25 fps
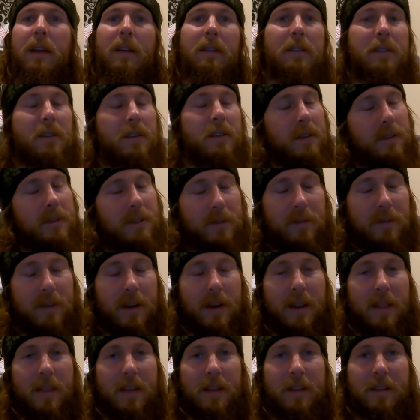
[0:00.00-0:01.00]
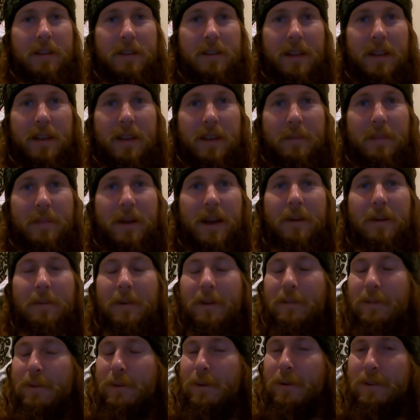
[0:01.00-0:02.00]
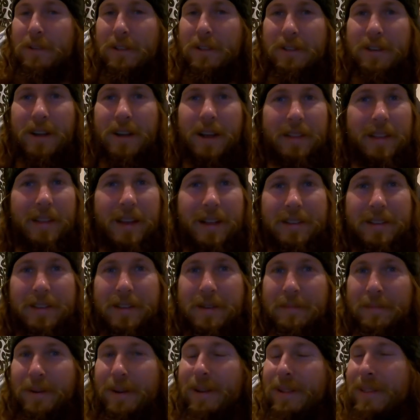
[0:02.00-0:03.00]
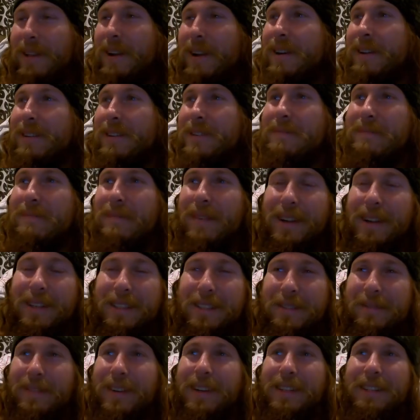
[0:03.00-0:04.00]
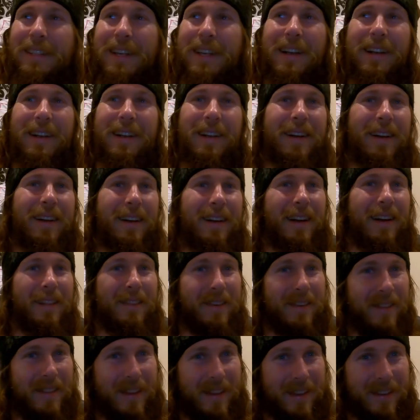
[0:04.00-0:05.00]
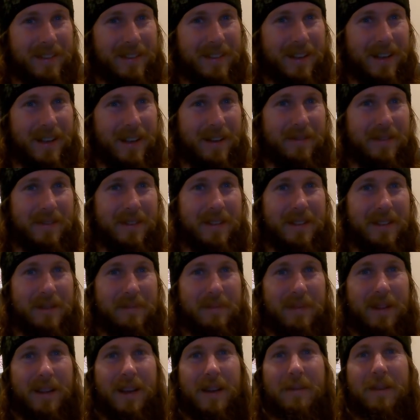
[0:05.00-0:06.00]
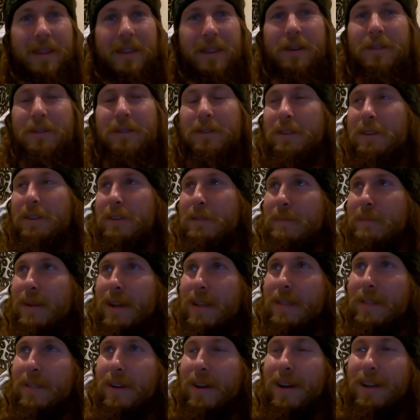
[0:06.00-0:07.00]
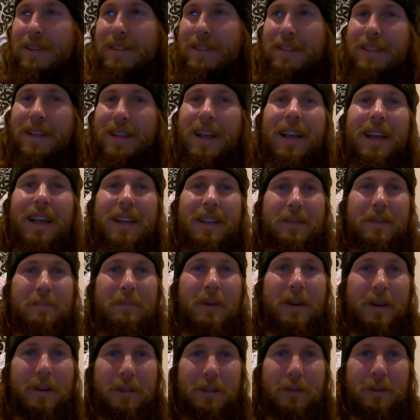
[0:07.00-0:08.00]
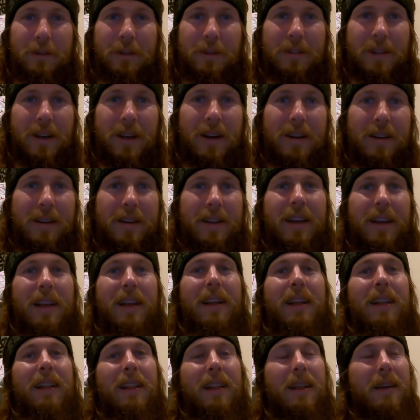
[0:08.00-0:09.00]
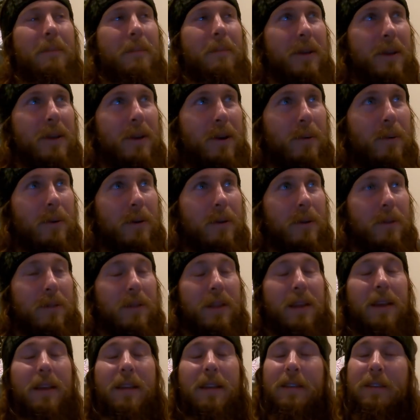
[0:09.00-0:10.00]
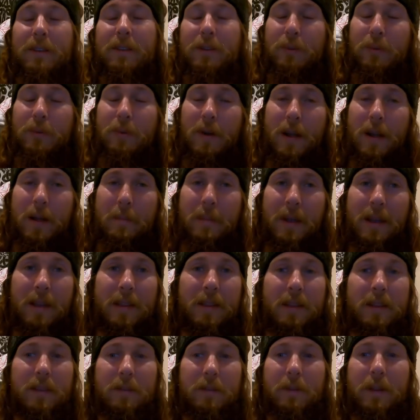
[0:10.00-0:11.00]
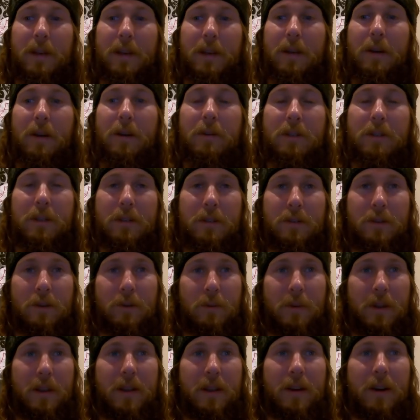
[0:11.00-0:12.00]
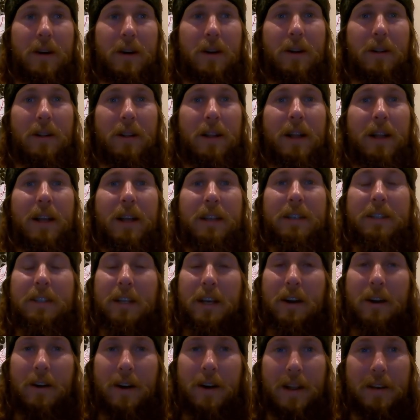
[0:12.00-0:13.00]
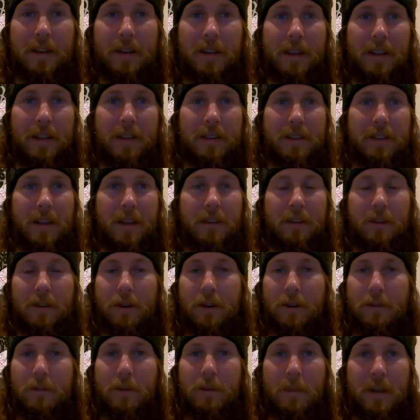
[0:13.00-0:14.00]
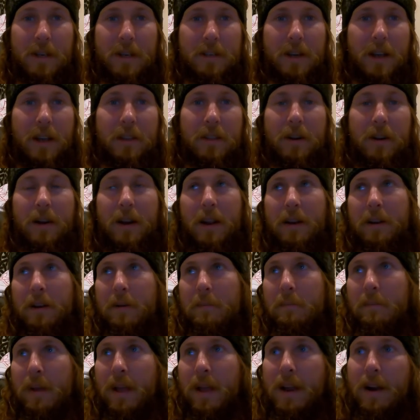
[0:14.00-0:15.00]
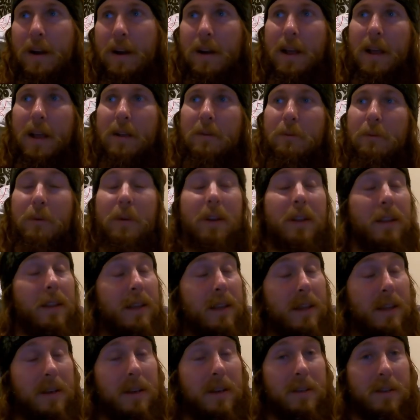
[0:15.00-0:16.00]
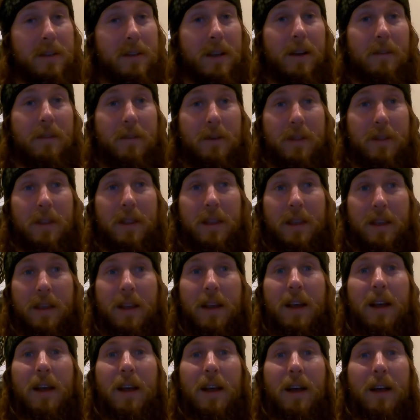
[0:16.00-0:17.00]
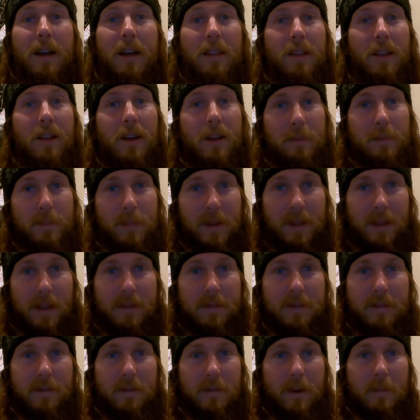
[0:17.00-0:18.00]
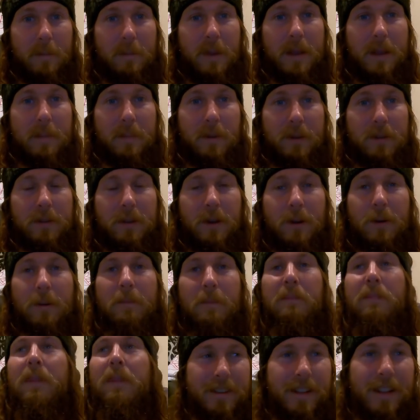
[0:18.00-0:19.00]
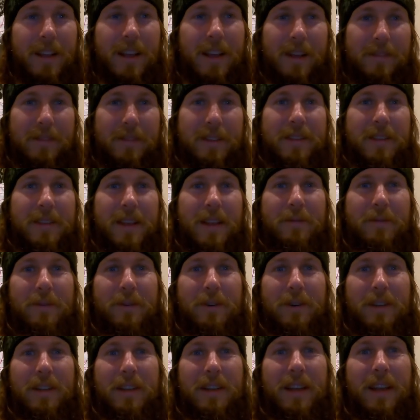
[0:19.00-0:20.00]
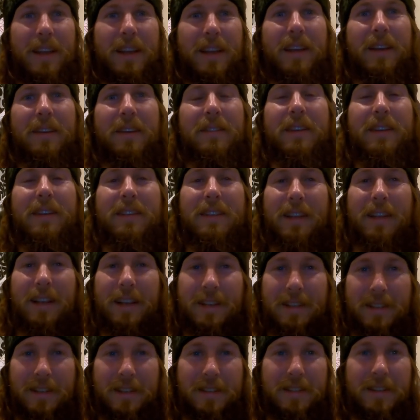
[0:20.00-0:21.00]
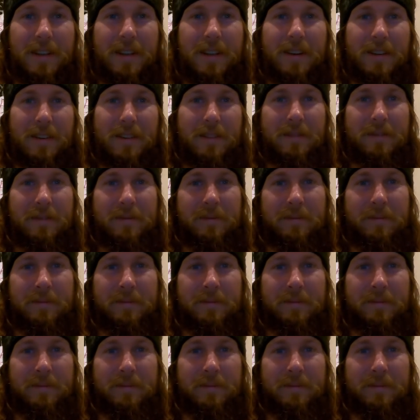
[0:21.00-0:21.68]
It's just a funny thing to think about, but of course it's not that simple. There's much other things that comes into play, but those are just my thoughts, spiritual talk. Let me know what you think. This is why I make these videos. It's so we can all share ideas and learn from each other and compare and really discover the lost beliefs of our people. So that's all I have to say for today. Vi ses neste gang.